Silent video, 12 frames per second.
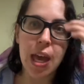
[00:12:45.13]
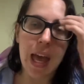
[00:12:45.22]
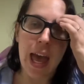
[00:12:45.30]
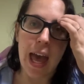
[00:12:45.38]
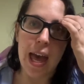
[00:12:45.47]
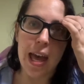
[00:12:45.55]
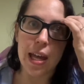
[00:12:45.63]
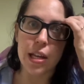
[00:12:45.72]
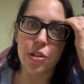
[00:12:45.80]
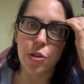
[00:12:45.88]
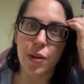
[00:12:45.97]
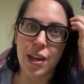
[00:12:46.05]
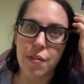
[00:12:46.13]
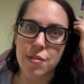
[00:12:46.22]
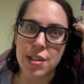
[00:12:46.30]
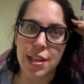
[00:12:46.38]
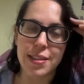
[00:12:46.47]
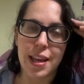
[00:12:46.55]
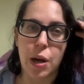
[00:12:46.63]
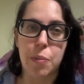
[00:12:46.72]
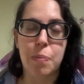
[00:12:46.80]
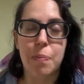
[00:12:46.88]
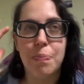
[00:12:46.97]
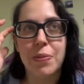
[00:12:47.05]
and doing everything there.
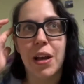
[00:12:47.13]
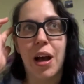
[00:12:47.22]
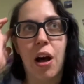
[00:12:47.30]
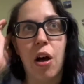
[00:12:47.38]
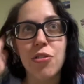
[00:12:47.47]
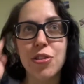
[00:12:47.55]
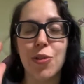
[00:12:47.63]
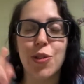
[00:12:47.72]
Also,